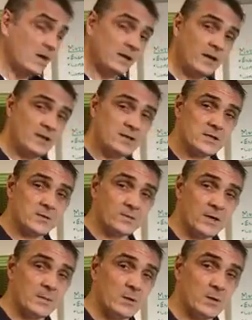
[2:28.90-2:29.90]
And that itself
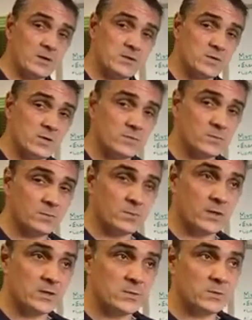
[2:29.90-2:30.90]
can be quite stressful,
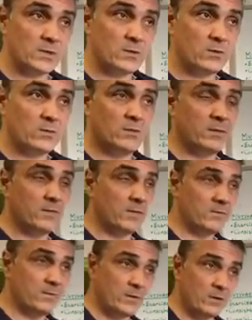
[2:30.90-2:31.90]
because if
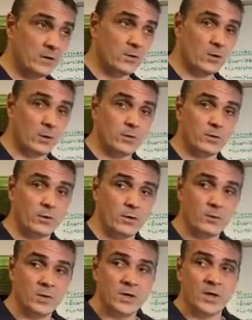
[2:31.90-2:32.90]
you feel that you're on your
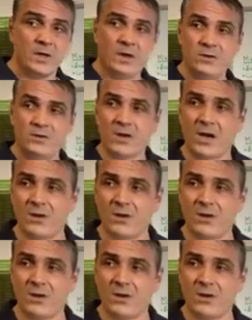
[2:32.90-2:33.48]
own and you